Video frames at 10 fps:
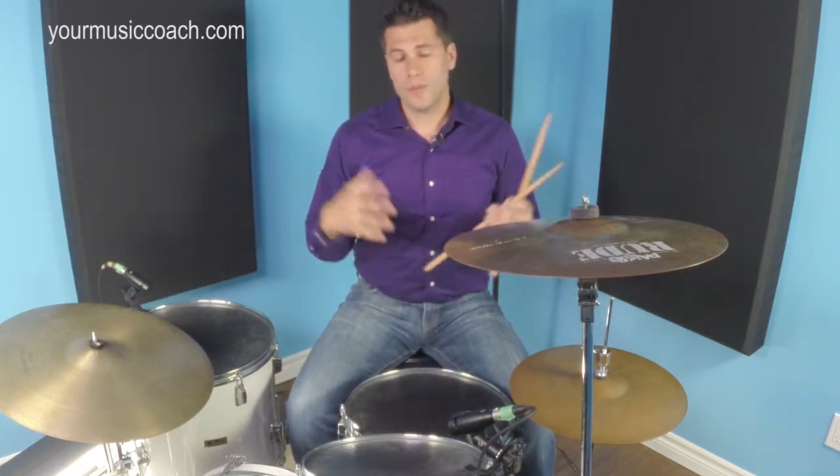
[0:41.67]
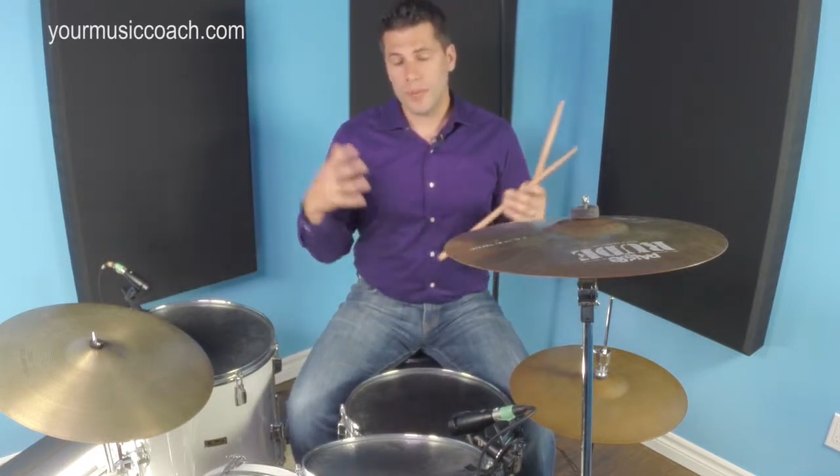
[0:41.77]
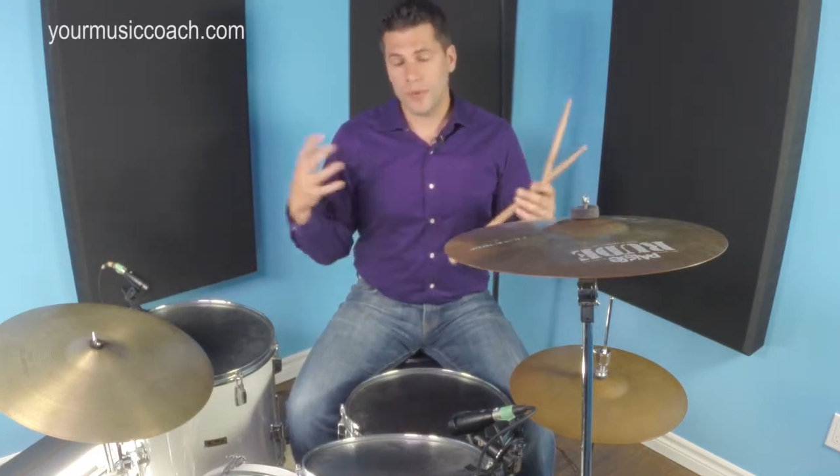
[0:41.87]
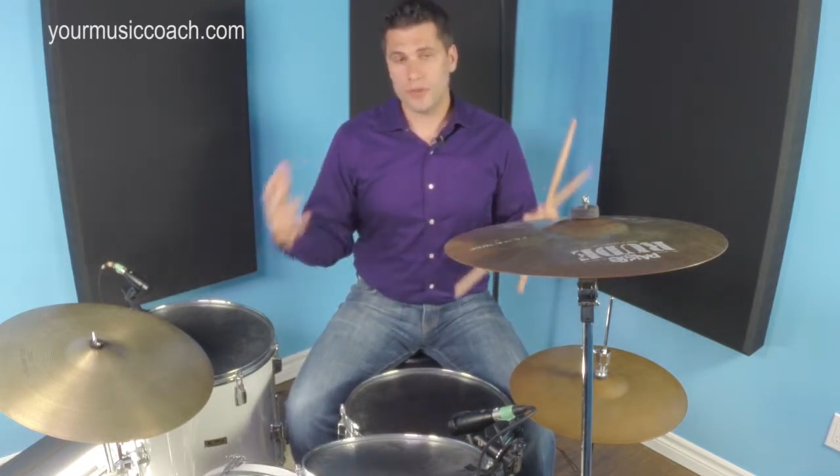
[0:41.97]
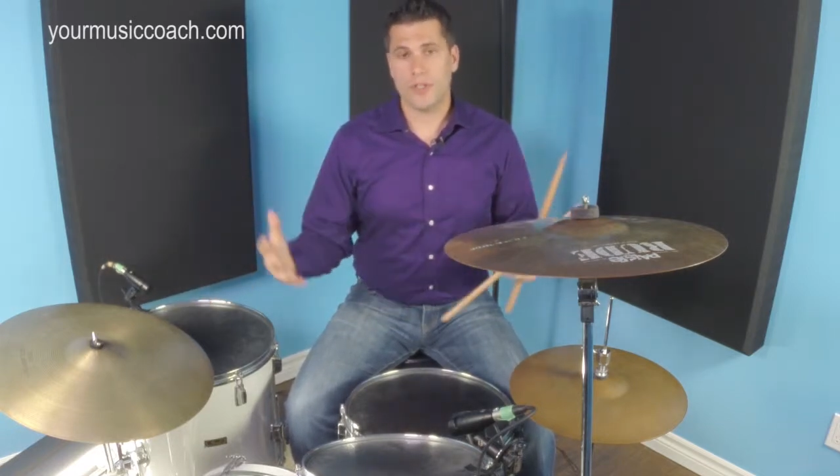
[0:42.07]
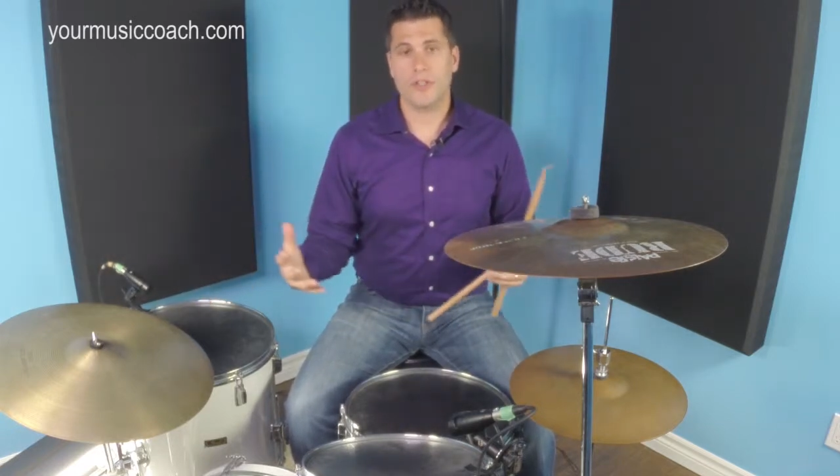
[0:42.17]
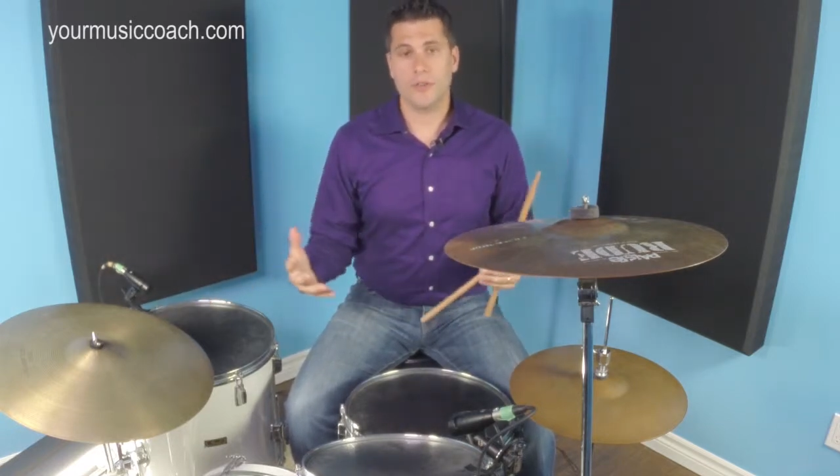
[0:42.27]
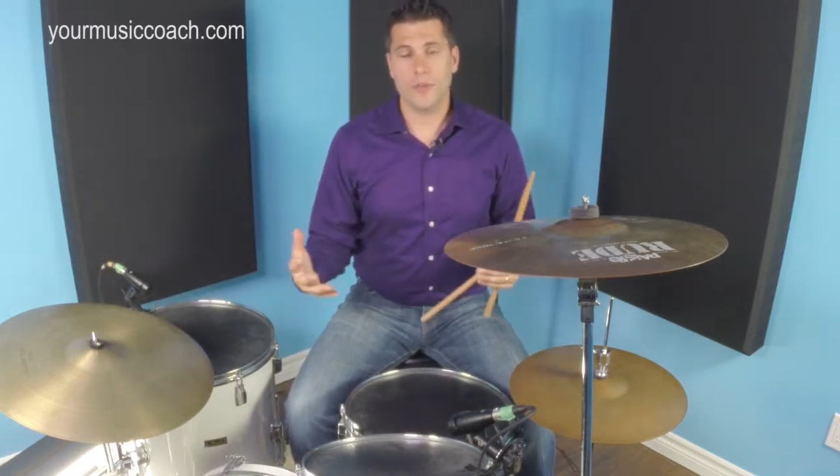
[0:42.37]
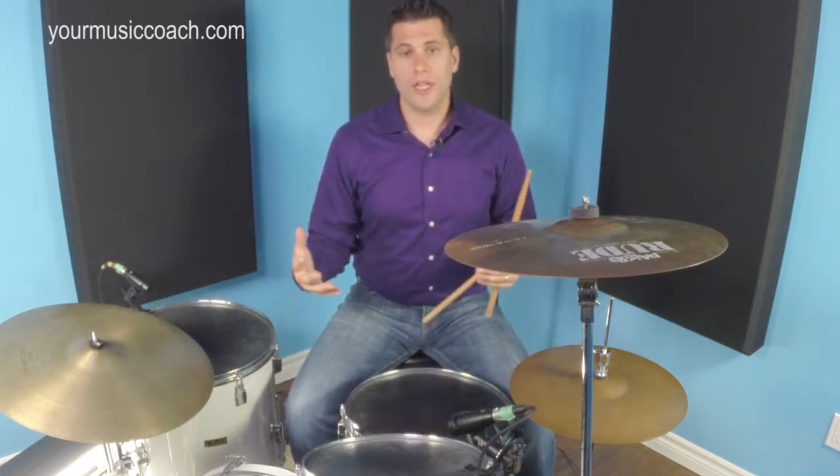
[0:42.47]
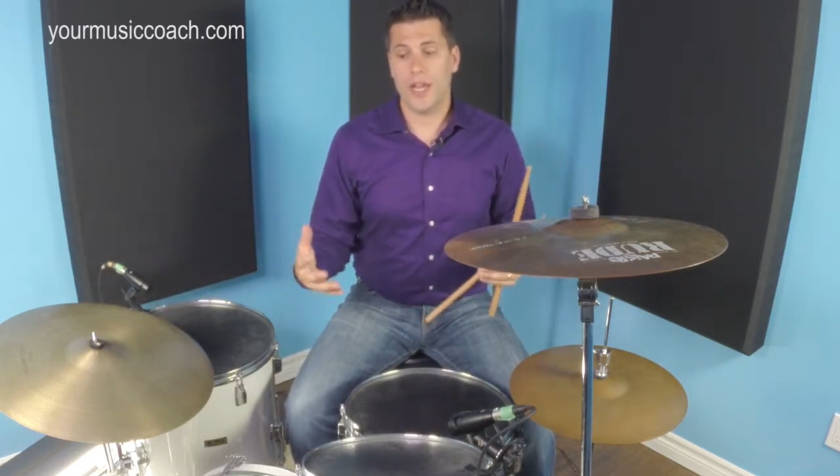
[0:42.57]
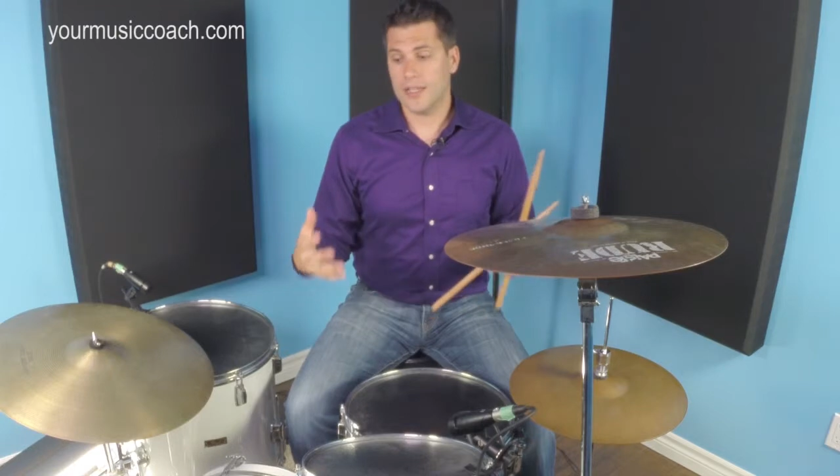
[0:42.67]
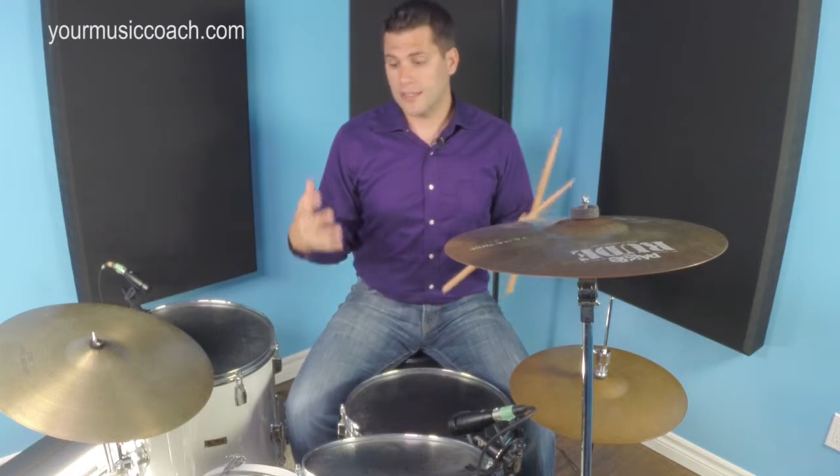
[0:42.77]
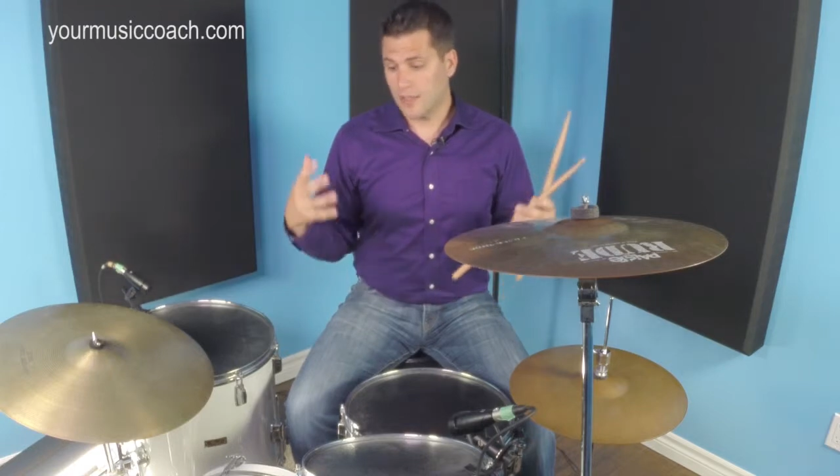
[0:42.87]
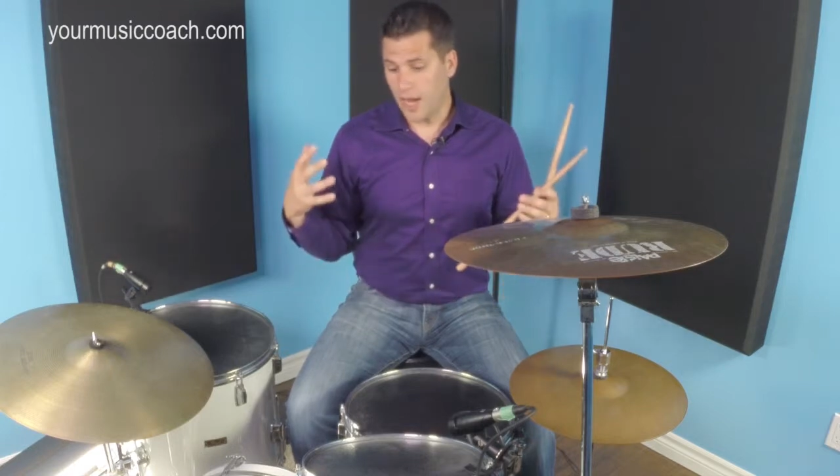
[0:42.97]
people started to realize,